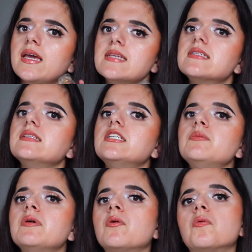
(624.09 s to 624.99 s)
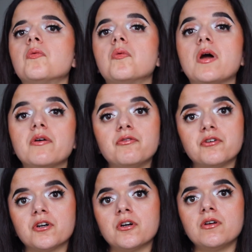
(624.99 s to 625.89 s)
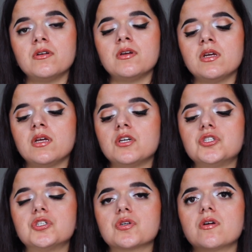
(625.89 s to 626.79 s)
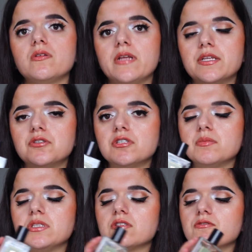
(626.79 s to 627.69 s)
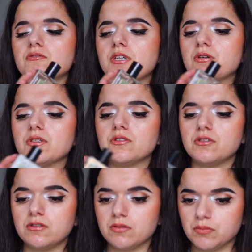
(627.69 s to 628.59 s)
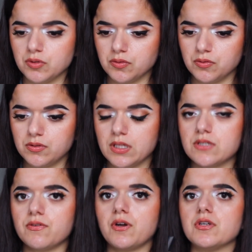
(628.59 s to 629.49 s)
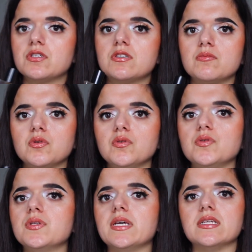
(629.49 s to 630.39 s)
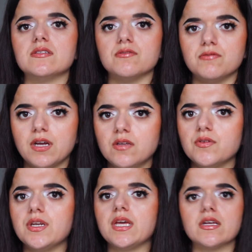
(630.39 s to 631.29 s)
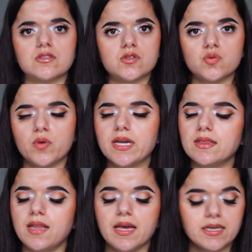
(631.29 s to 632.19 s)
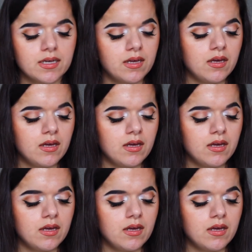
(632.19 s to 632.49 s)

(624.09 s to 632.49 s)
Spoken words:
is a little bit rougher. Sugar Leather to me is very smooth. It's very smooth, it's velvety, it's suede-like.